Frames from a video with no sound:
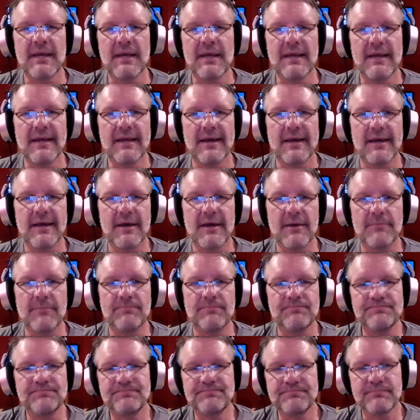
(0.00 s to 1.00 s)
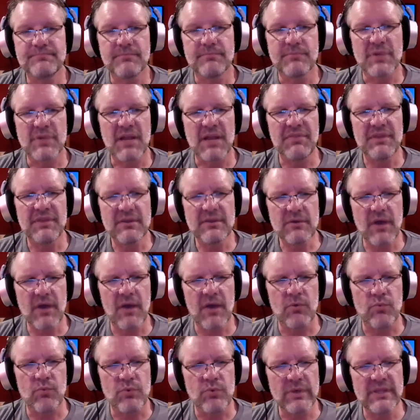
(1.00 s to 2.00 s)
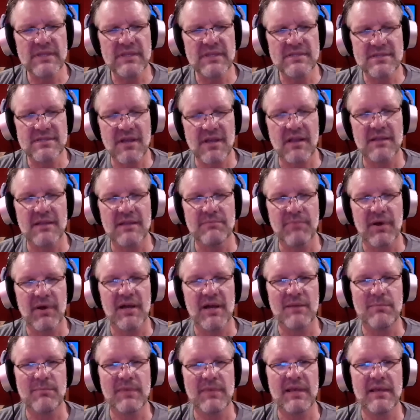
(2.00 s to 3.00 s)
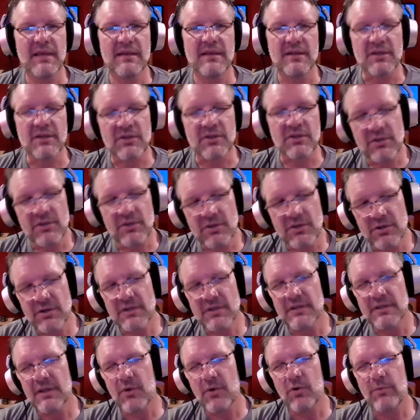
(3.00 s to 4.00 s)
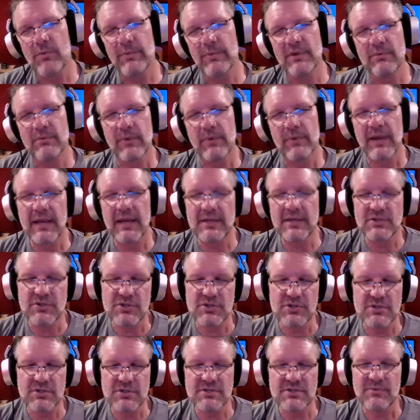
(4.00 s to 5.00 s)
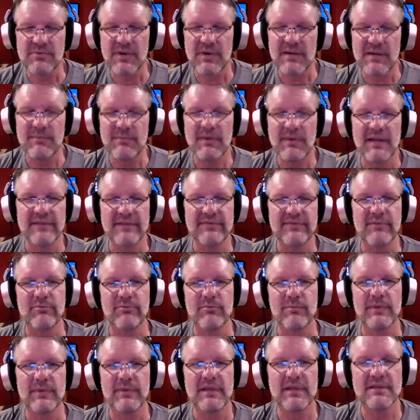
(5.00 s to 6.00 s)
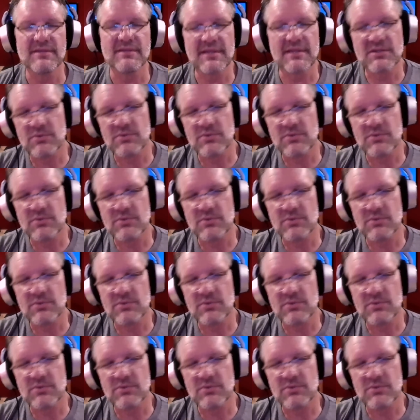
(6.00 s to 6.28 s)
but I think a really solid bottom end, a good lower mid range, and just the right amount of upper mids, that sort